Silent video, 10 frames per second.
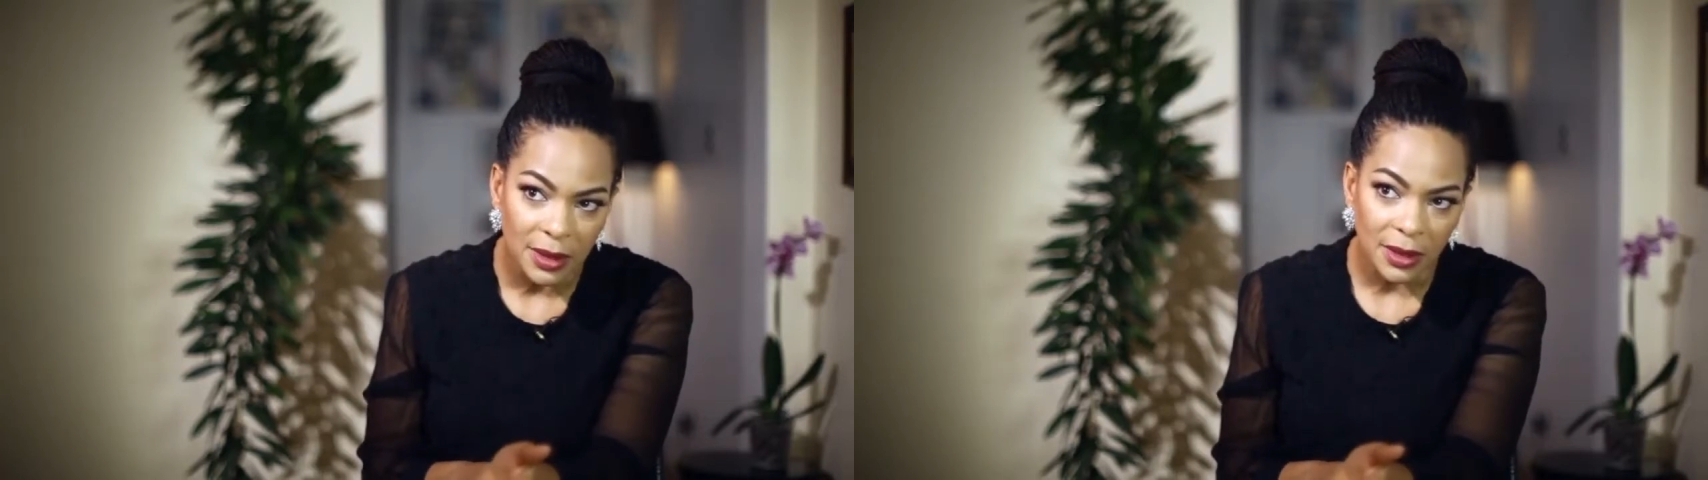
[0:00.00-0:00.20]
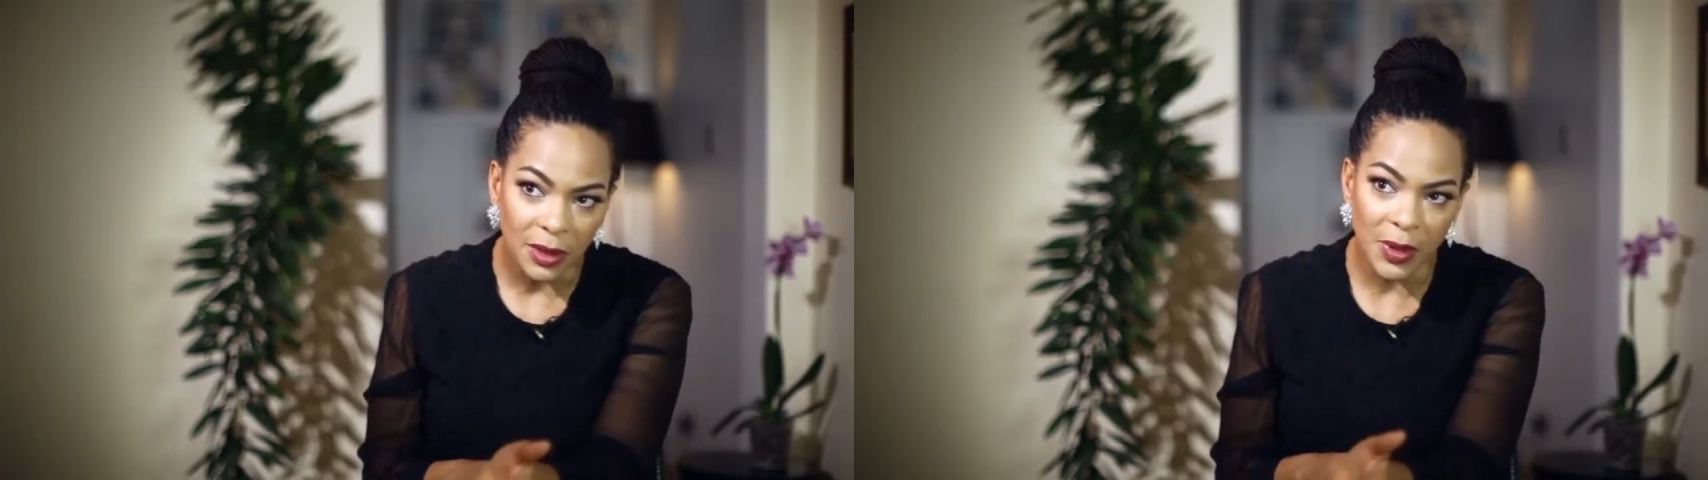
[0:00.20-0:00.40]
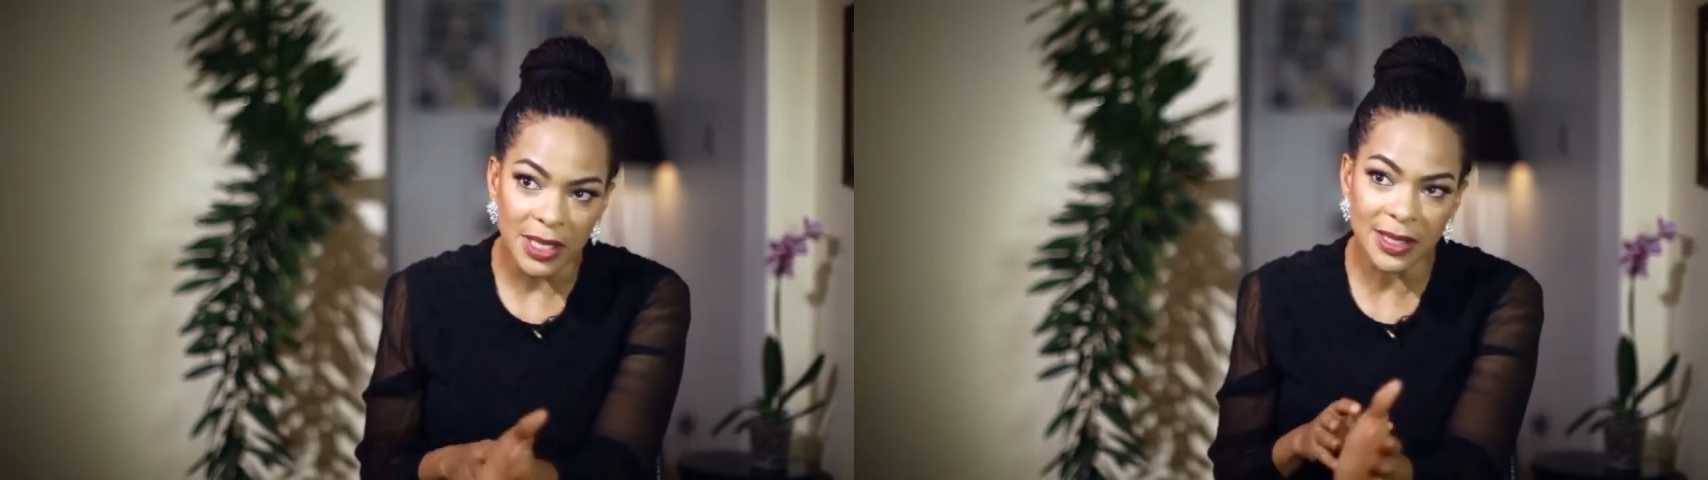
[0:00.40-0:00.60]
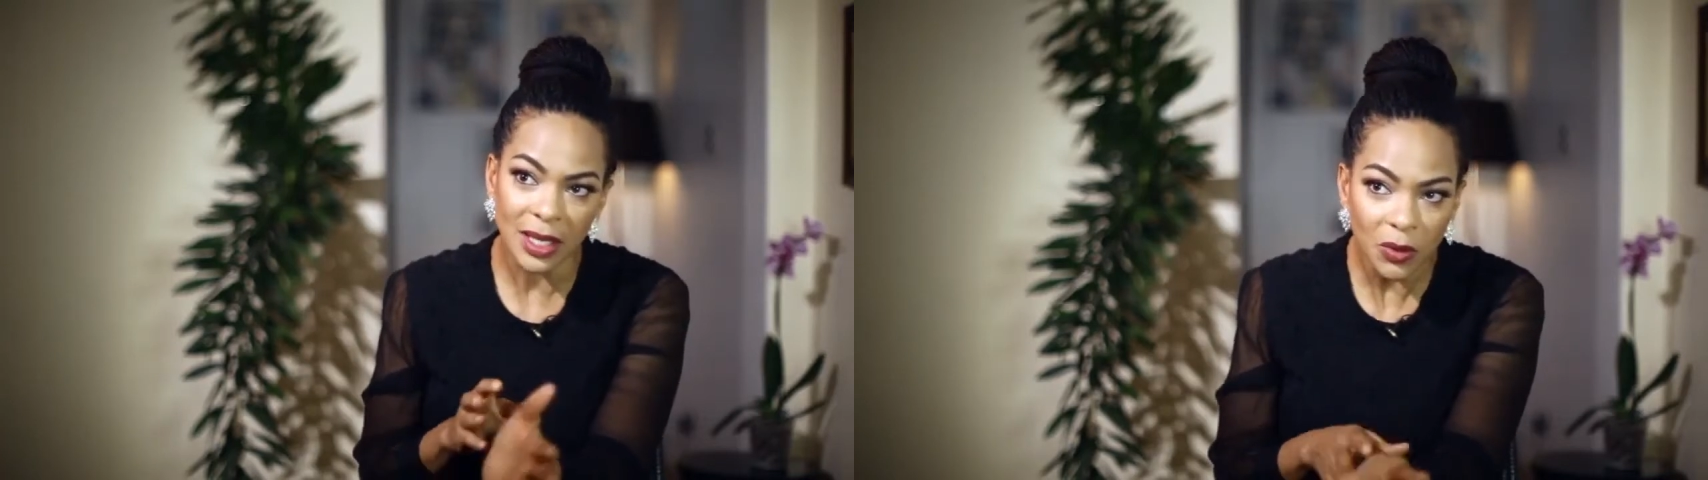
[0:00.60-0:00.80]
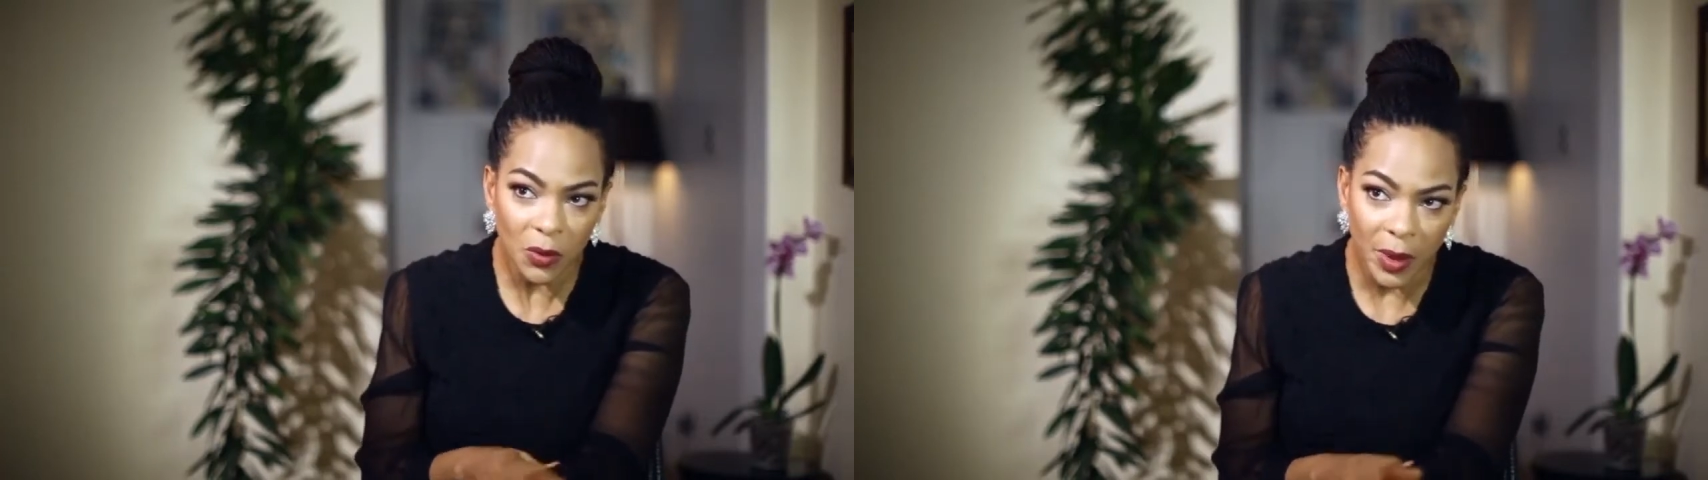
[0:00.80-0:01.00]
the way
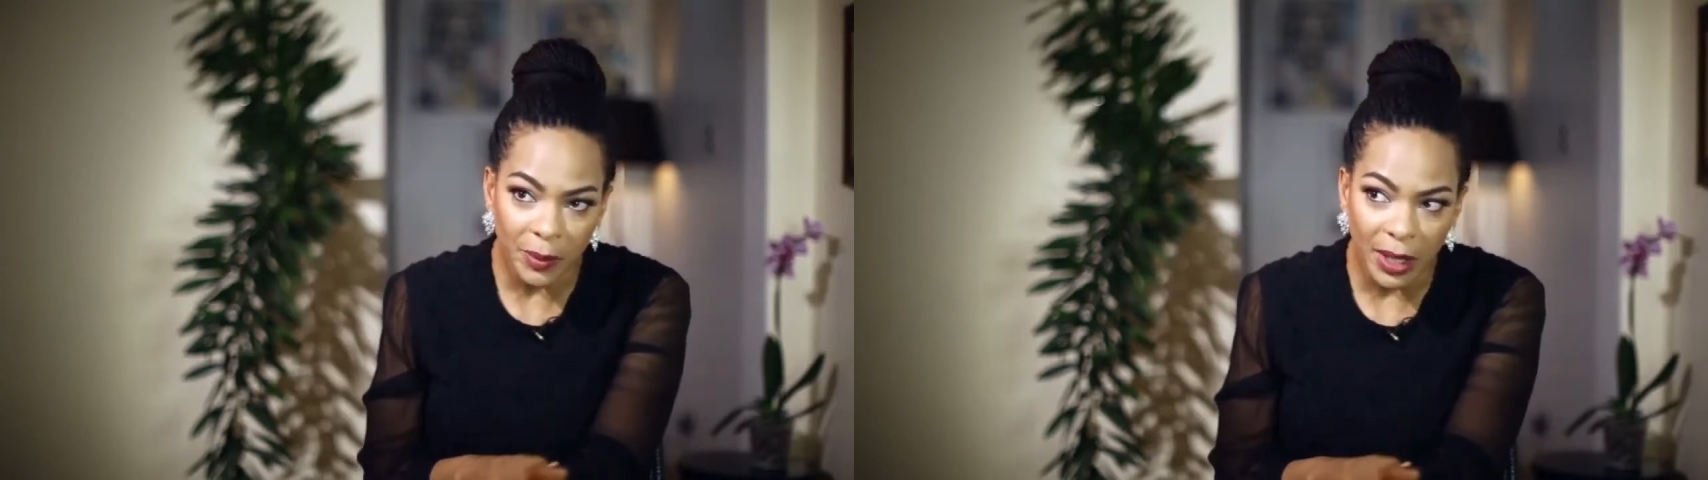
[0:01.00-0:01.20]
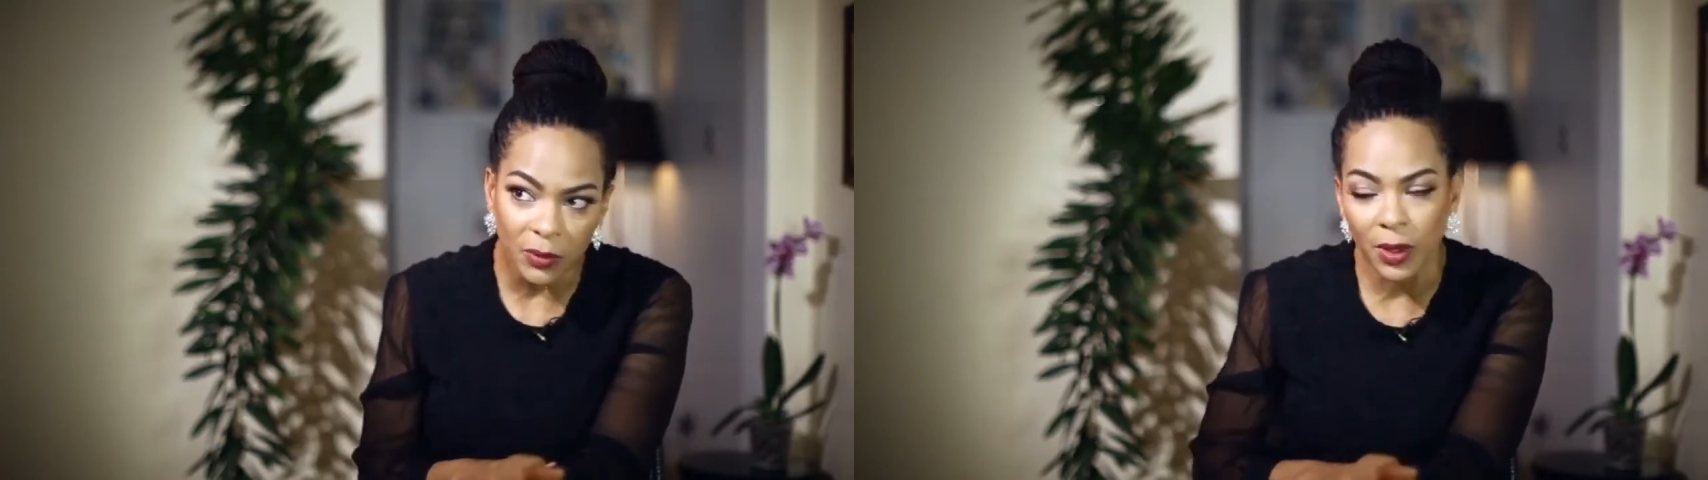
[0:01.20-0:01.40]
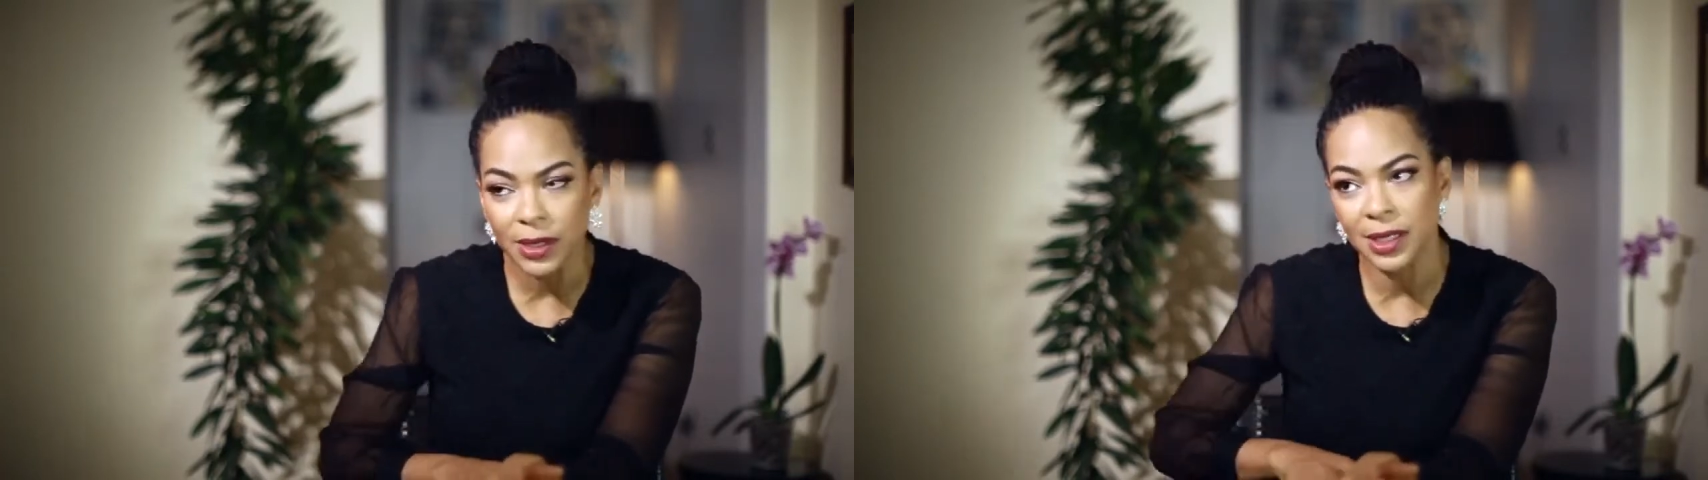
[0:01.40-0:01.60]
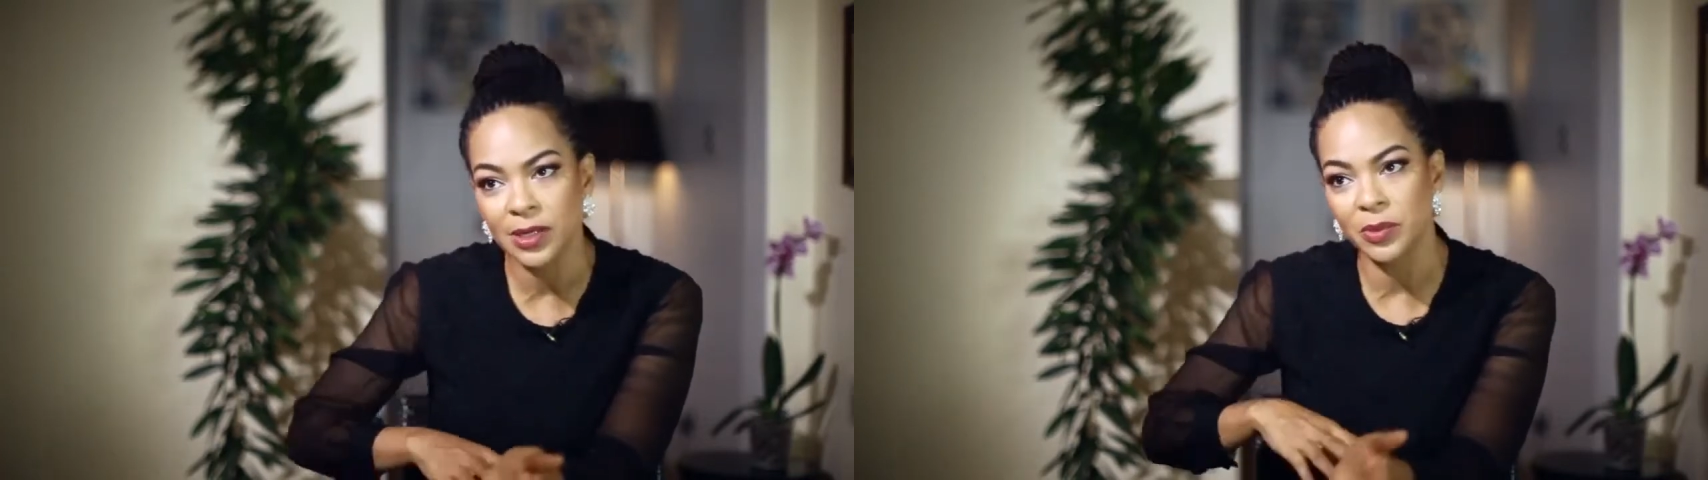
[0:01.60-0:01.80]
single women wanted